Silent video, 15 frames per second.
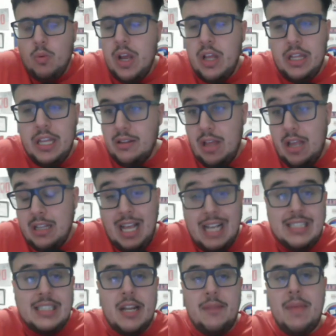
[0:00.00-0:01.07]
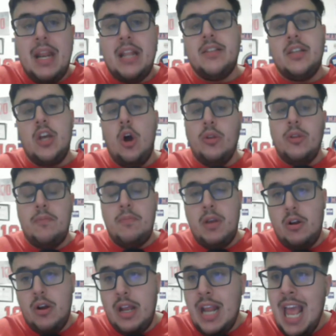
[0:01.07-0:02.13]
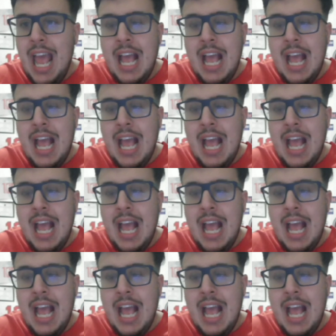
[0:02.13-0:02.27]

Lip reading: really, like less than a minute to go in the period.